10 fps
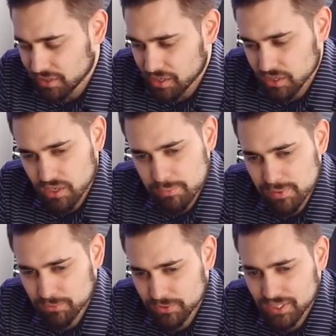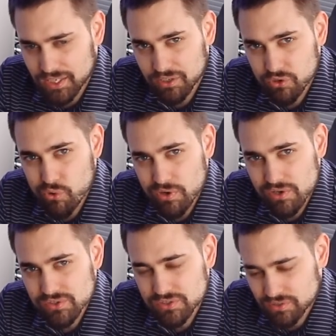A lot of people, when they get
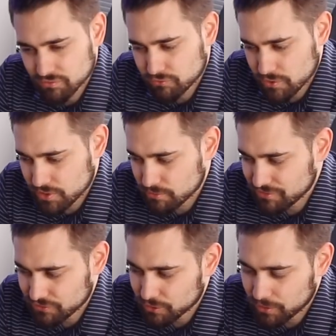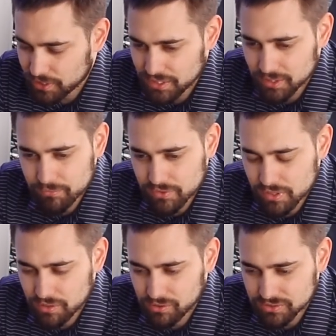corals for the reef aquarium,
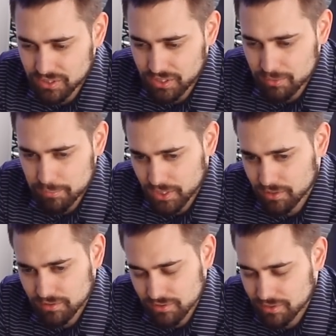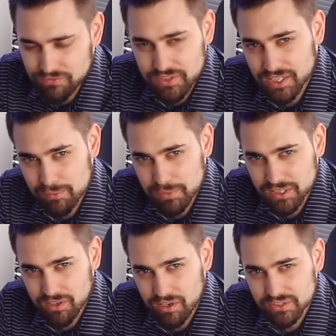they'll take if they get a
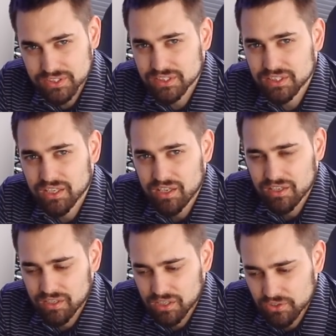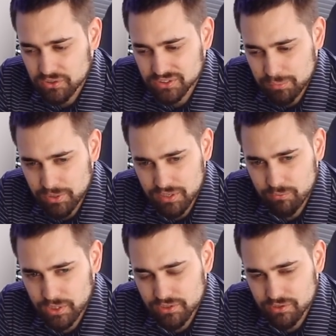big colony, they'll only put it in
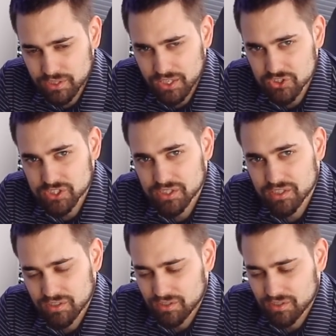one location.